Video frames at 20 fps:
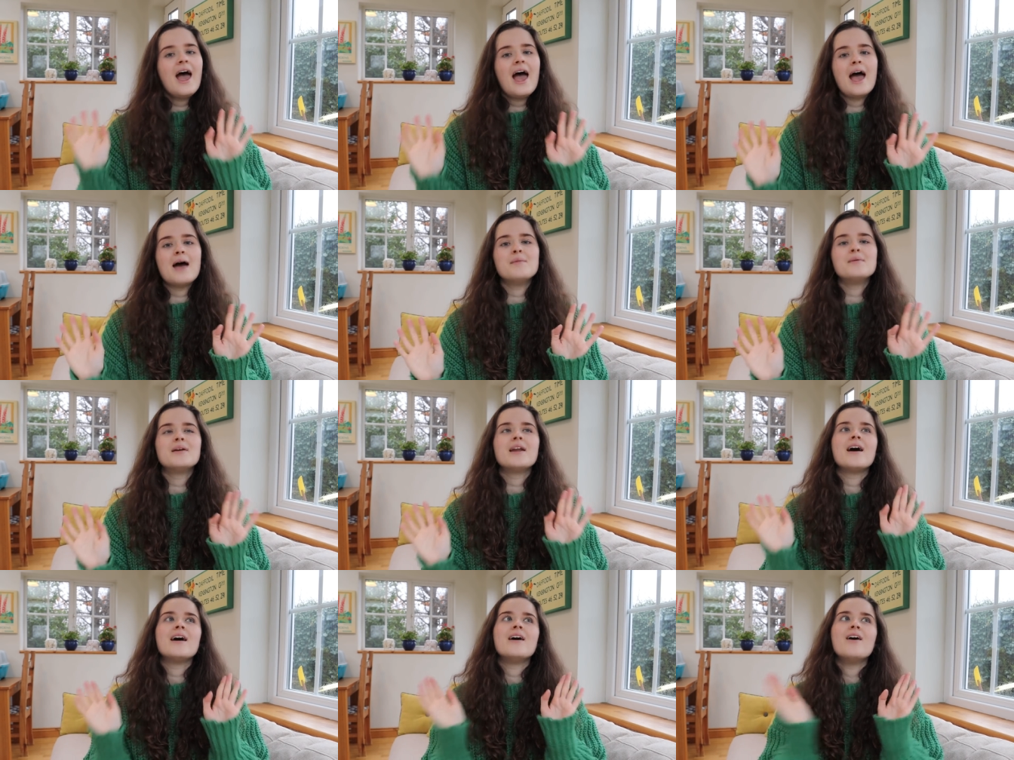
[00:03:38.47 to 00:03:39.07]
Em
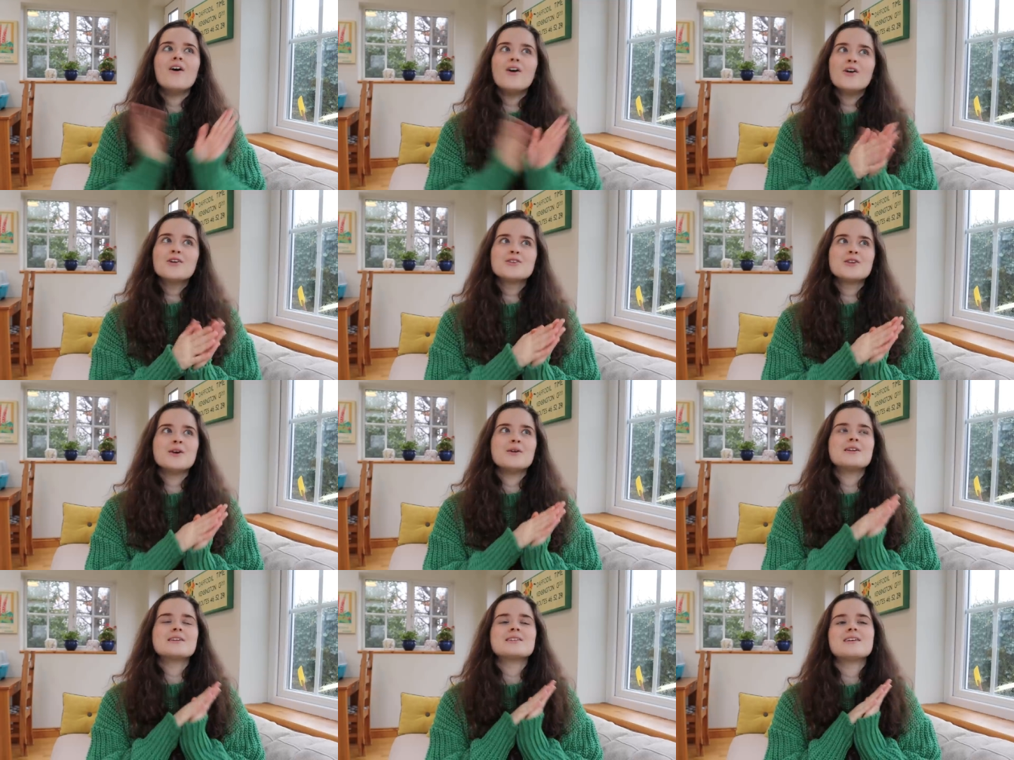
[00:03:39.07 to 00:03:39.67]
and I
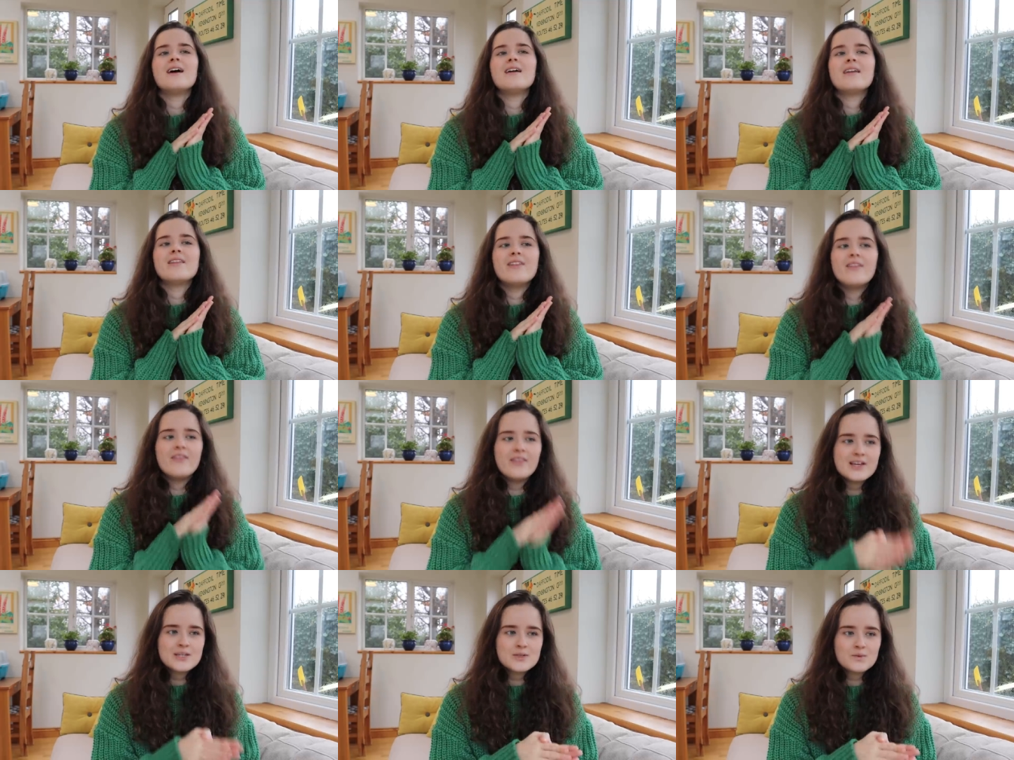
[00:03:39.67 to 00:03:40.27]
also decided
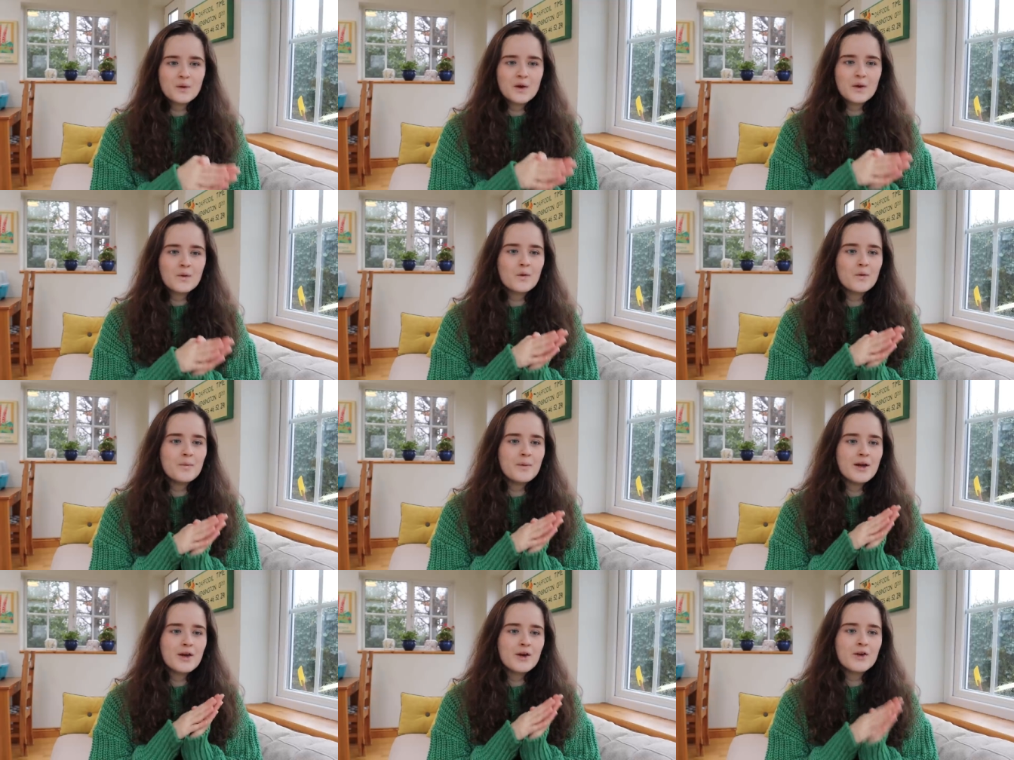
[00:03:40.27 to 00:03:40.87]
that this week
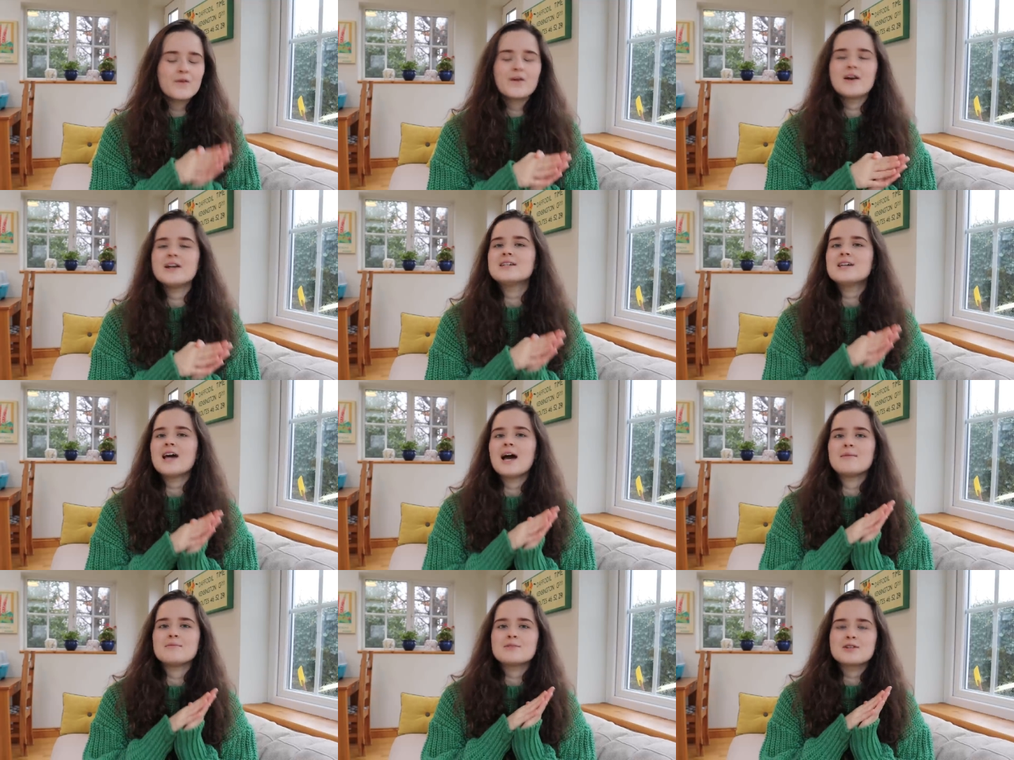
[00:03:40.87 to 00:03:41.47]
would be a great
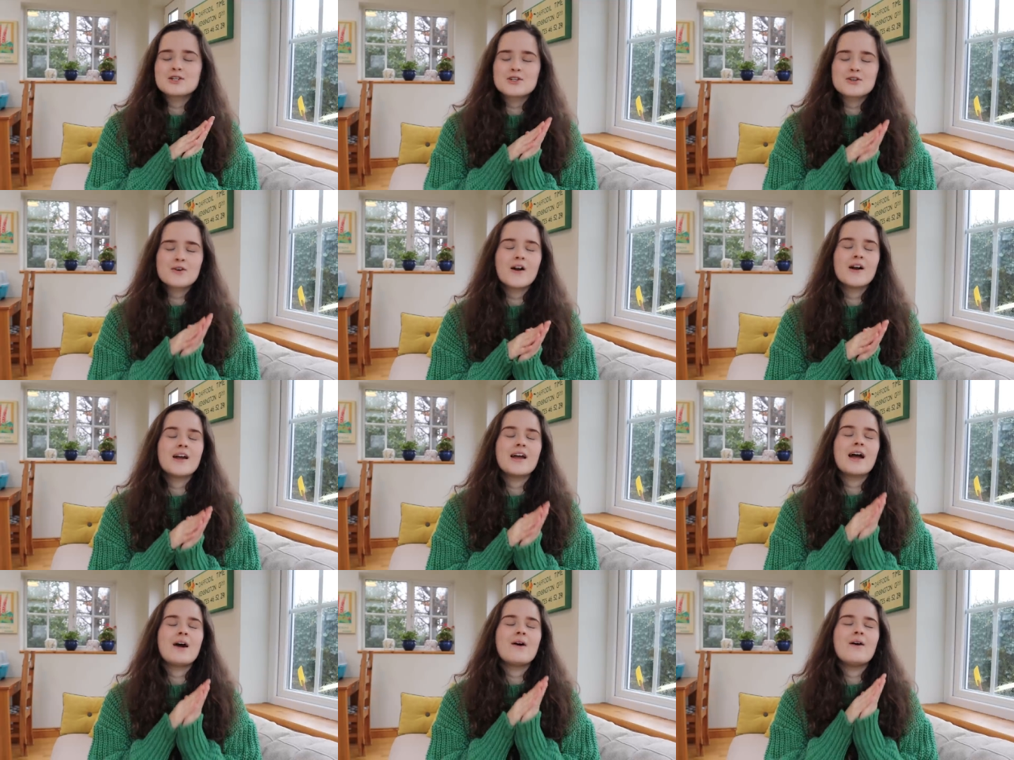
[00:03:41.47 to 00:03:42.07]
time to
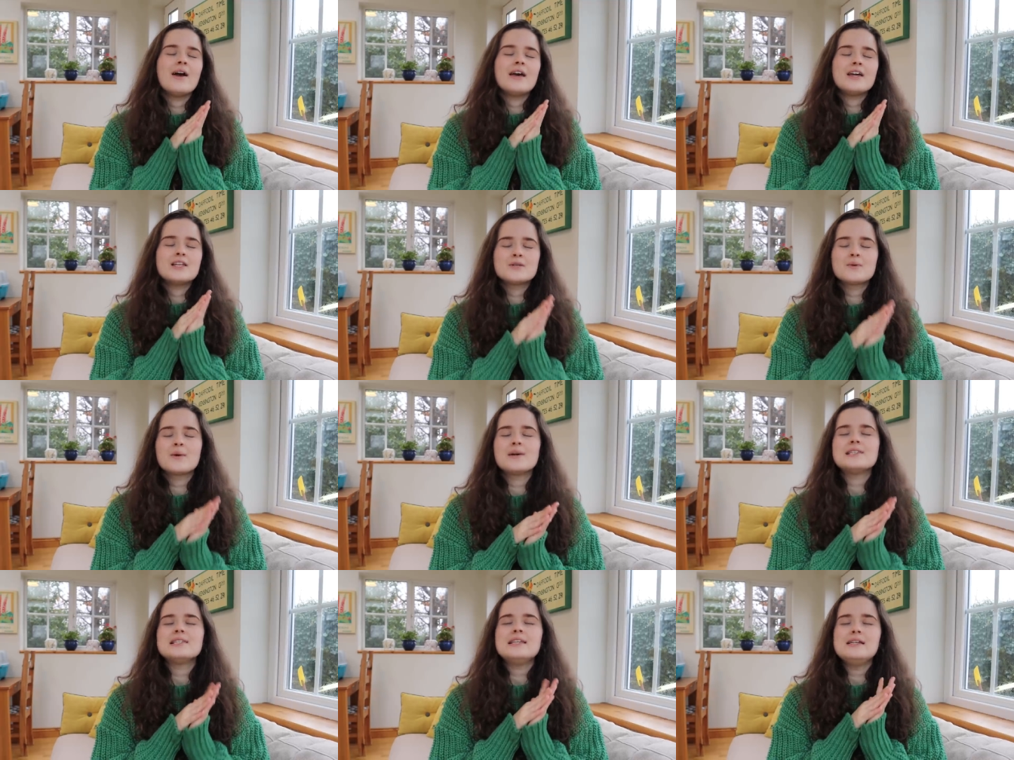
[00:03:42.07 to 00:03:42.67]
try out a
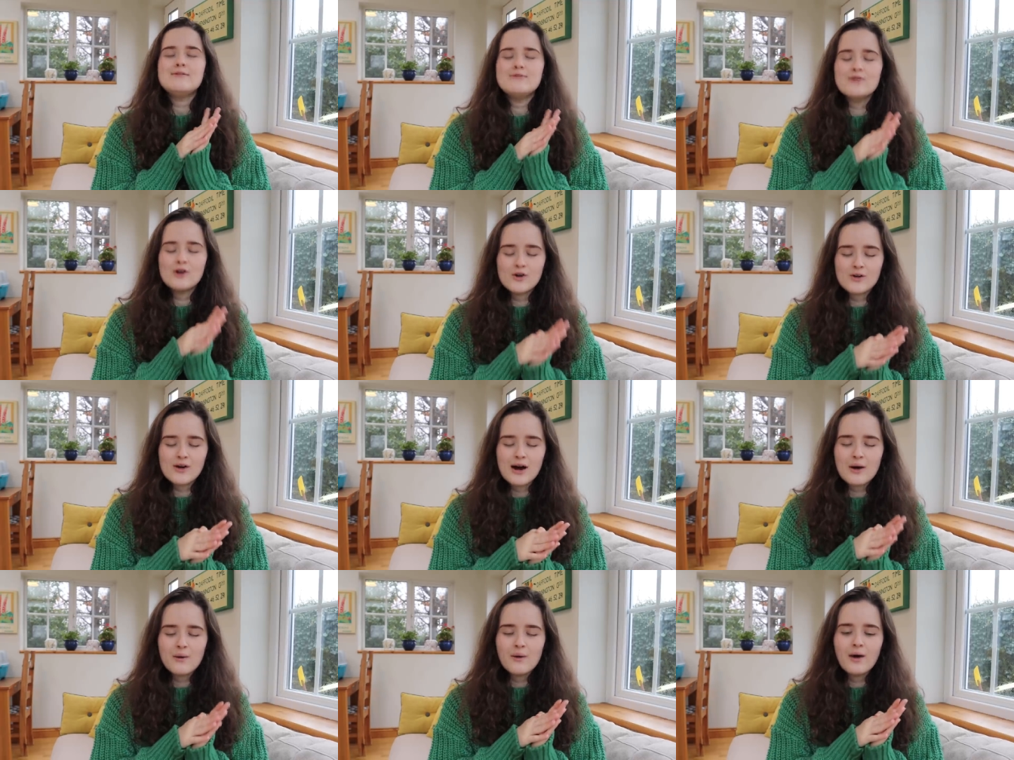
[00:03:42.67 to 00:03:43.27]

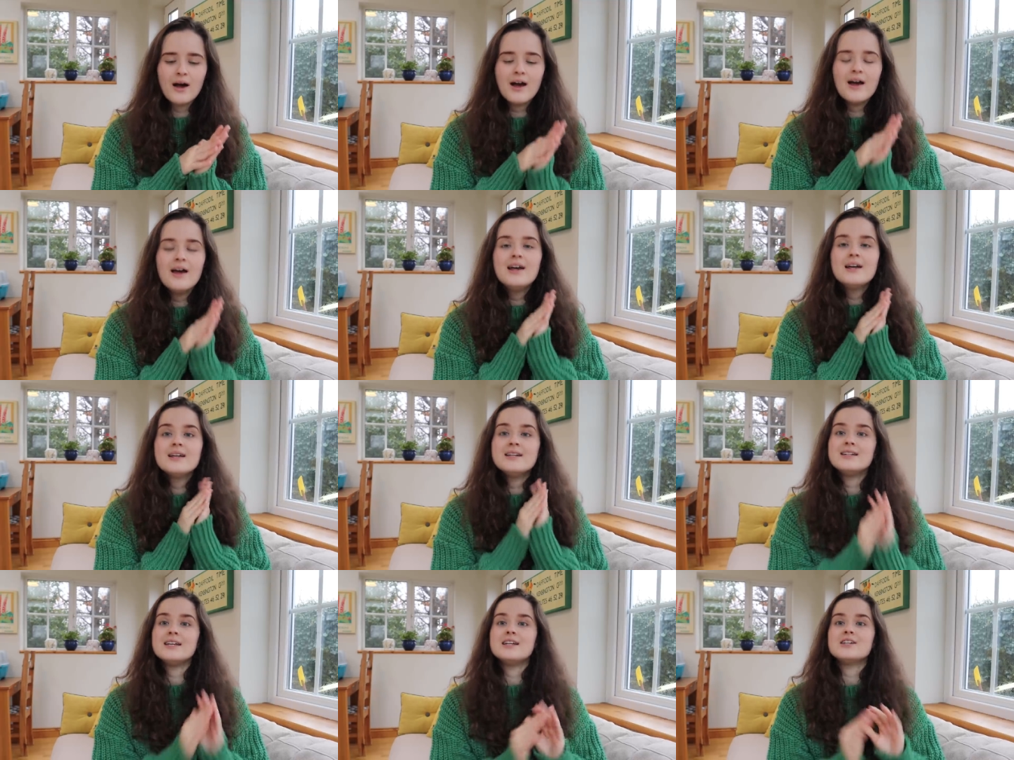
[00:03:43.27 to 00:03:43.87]
24-hour
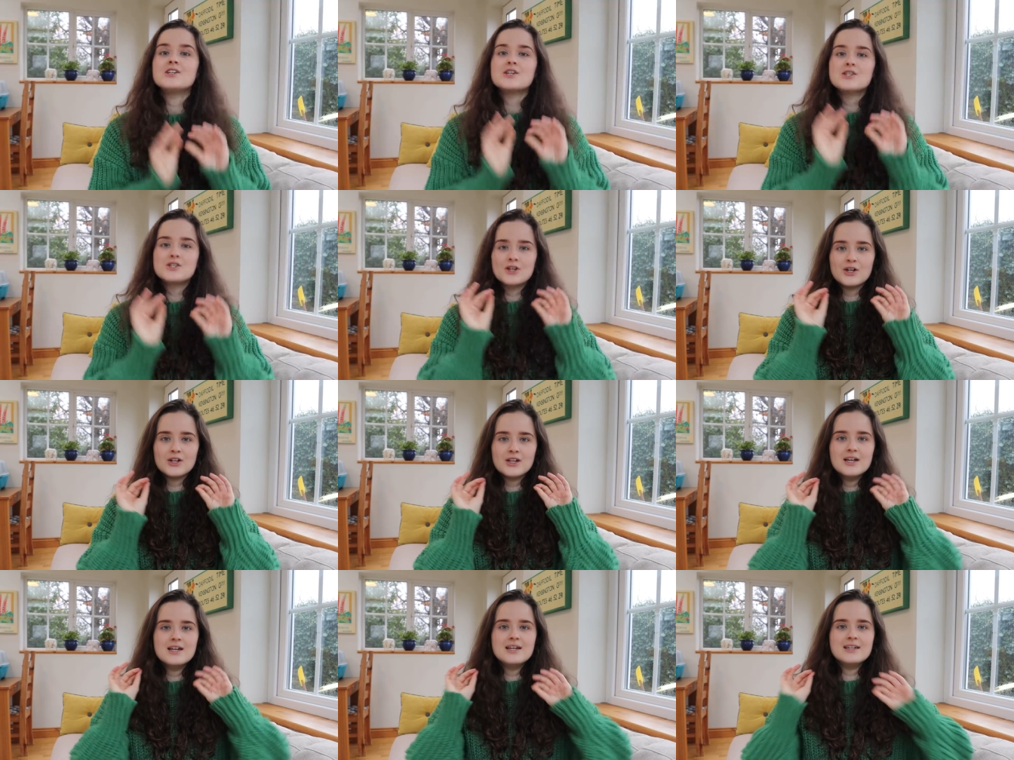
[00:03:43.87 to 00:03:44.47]

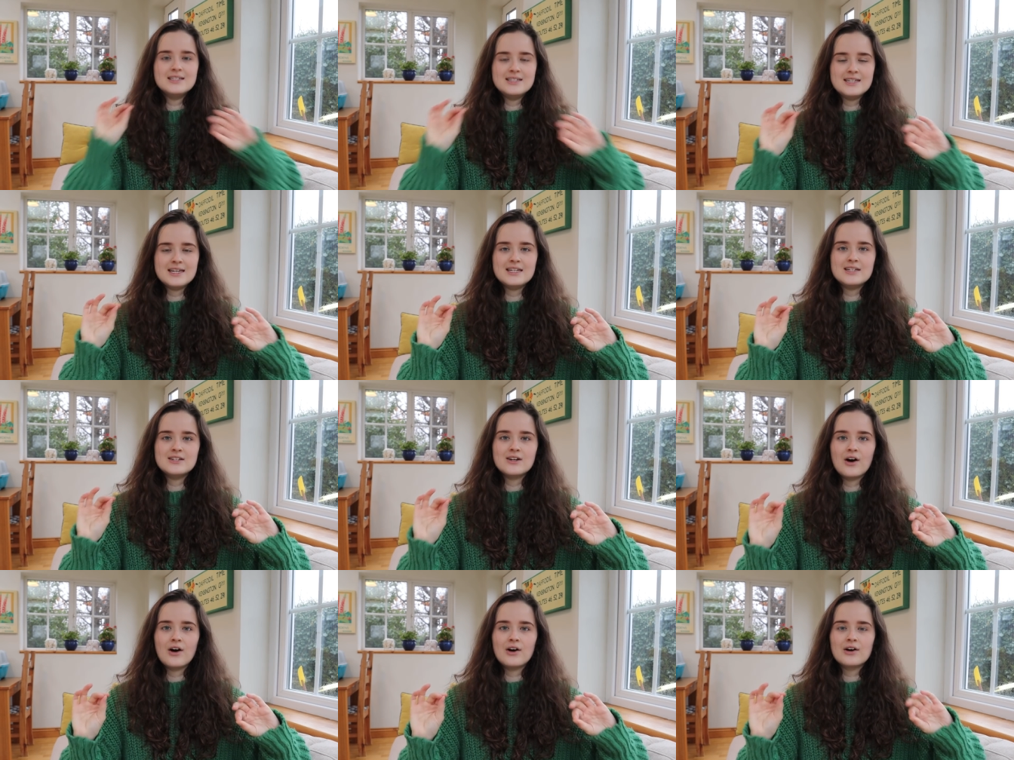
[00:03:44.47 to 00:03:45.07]
digital
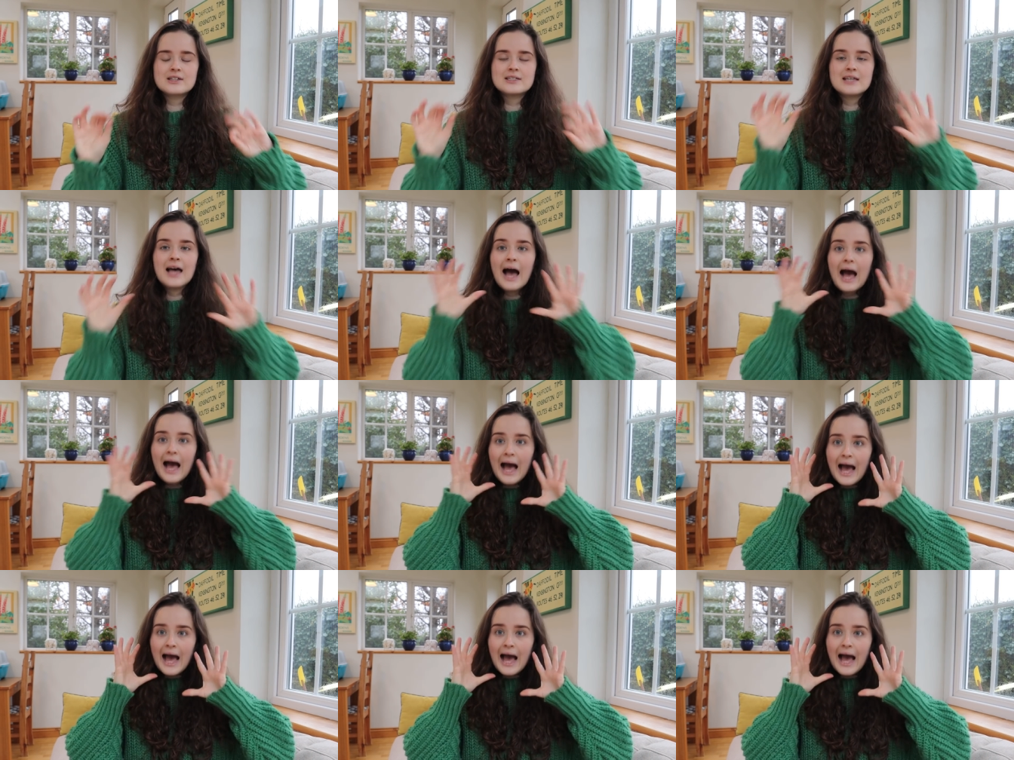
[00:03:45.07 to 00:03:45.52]
detox.